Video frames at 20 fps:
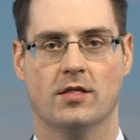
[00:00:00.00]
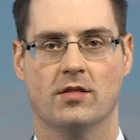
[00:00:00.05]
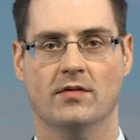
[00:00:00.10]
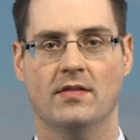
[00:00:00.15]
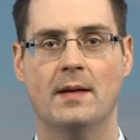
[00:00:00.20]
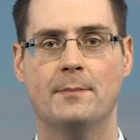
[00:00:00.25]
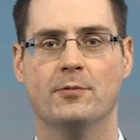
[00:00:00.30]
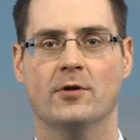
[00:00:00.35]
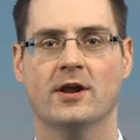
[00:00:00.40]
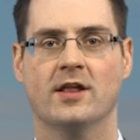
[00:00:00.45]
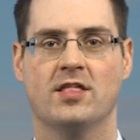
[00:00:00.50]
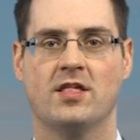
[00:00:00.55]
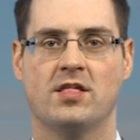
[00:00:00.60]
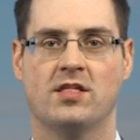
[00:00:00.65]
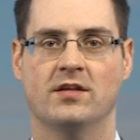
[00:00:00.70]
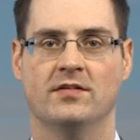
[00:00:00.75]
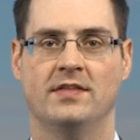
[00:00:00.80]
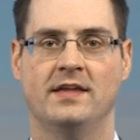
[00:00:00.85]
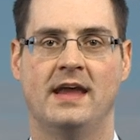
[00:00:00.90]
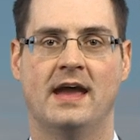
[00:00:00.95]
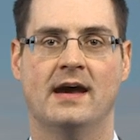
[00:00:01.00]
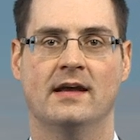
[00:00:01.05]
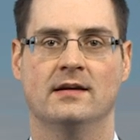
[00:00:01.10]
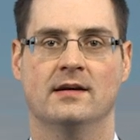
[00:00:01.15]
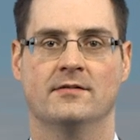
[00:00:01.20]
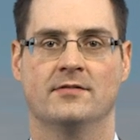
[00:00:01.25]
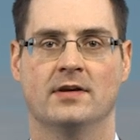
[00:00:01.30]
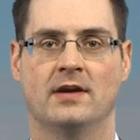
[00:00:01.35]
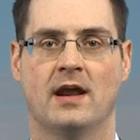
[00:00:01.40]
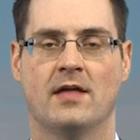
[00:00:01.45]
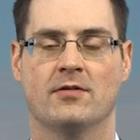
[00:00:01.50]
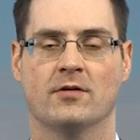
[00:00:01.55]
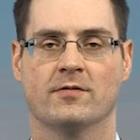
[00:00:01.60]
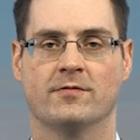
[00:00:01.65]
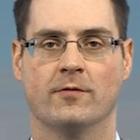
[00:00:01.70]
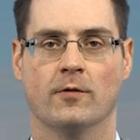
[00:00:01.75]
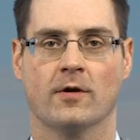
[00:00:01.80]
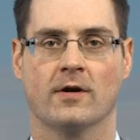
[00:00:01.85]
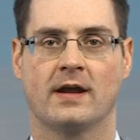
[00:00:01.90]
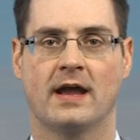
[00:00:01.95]
So that brings us to the end of another
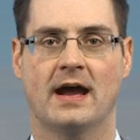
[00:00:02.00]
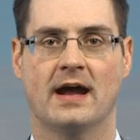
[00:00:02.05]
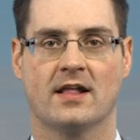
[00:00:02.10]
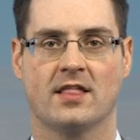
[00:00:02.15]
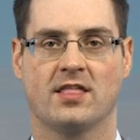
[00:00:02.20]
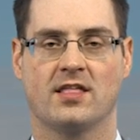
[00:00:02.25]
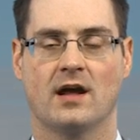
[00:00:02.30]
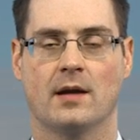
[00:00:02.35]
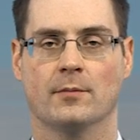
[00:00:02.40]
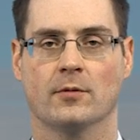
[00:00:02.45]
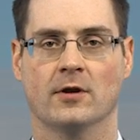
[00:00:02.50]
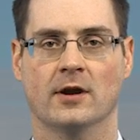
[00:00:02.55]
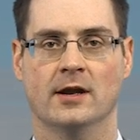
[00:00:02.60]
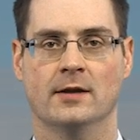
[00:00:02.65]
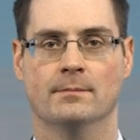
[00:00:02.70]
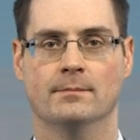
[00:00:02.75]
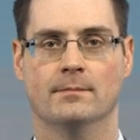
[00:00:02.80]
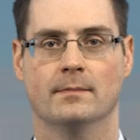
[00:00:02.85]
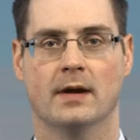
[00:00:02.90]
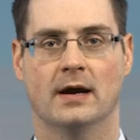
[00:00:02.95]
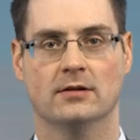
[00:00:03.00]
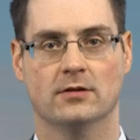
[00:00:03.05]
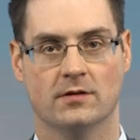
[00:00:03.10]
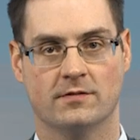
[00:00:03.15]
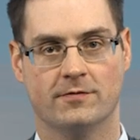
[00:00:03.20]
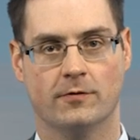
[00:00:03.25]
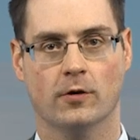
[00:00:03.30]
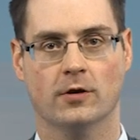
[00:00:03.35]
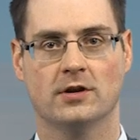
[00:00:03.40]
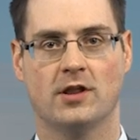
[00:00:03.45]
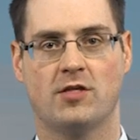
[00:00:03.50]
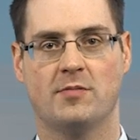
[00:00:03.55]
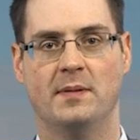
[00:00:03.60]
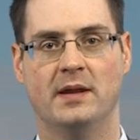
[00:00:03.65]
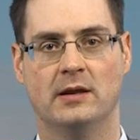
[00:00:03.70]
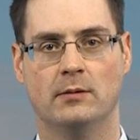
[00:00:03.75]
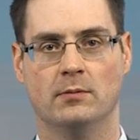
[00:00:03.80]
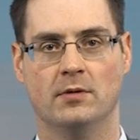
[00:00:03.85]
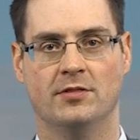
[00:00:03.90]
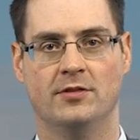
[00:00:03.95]
forecast summary. I look forward to
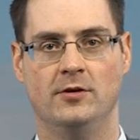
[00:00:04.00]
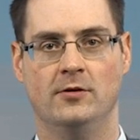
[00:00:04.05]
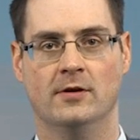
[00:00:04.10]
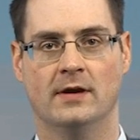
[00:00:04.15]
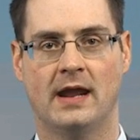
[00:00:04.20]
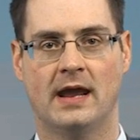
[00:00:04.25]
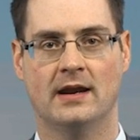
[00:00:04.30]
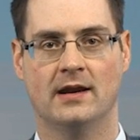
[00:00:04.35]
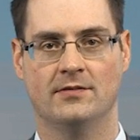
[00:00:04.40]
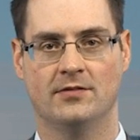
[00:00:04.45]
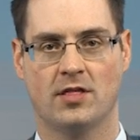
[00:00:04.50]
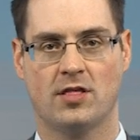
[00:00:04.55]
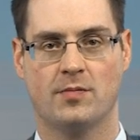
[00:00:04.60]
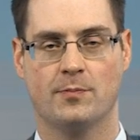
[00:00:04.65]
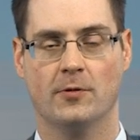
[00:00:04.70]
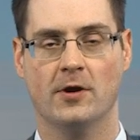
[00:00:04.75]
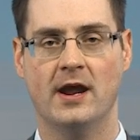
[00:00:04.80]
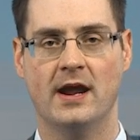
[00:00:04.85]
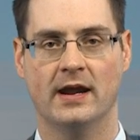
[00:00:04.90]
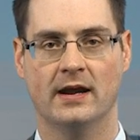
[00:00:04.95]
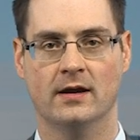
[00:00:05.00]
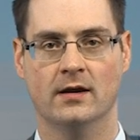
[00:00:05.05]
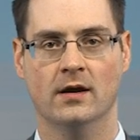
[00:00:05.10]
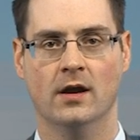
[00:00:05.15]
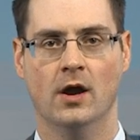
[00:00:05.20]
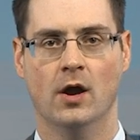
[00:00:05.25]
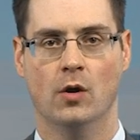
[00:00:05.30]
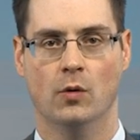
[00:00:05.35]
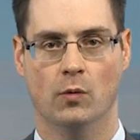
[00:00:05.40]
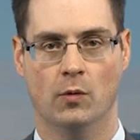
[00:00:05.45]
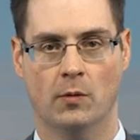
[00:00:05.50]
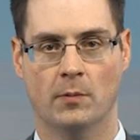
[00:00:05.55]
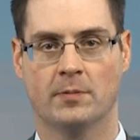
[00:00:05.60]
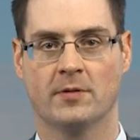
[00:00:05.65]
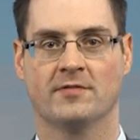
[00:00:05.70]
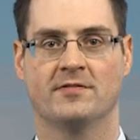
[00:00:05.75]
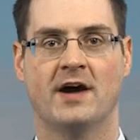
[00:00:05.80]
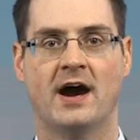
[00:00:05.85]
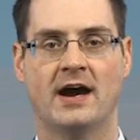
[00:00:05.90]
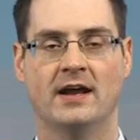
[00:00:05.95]
speaking with you again in the spring when we'll
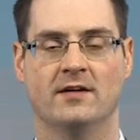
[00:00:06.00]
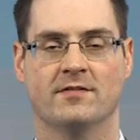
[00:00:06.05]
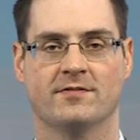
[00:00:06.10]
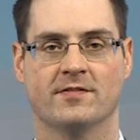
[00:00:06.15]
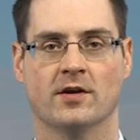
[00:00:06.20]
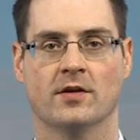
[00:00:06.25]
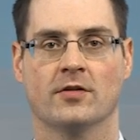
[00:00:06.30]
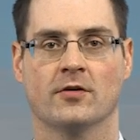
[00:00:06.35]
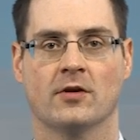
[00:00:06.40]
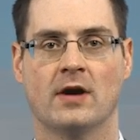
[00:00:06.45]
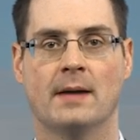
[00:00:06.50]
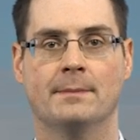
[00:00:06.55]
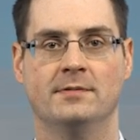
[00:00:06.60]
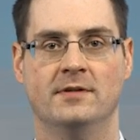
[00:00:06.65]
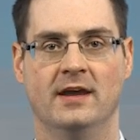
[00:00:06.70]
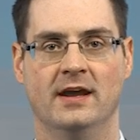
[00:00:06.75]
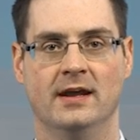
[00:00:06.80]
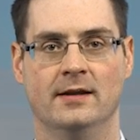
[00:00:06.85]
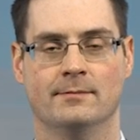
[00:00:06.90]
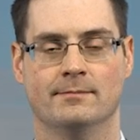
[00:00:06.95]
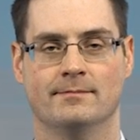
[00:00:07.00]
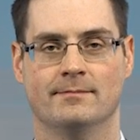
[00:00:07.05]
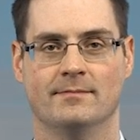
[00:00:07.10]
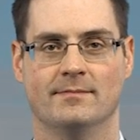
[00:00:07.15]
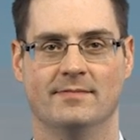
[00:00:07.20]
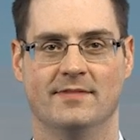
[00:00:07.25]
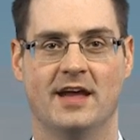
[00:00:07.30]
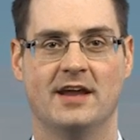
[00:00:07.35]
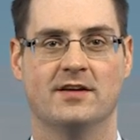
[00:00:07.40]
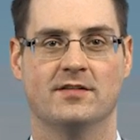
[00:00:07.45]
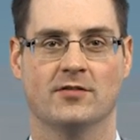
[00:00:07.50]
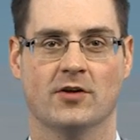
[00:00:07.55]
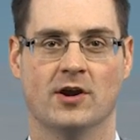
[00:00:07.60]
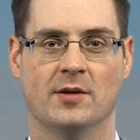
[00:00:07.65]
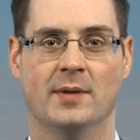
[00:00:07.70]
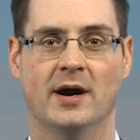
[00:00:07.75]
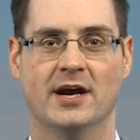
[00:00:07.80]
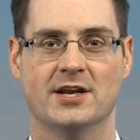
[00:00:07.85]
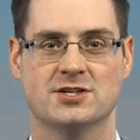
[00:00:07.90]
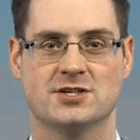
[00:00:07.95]
provide a further update. Thank you
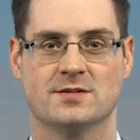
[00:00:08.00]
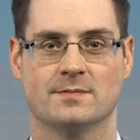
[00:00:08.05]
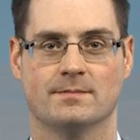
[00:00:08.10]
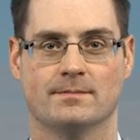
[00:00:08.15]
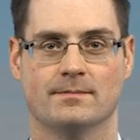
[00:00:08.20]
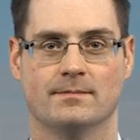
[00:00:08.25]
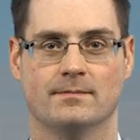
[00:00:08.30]
very much.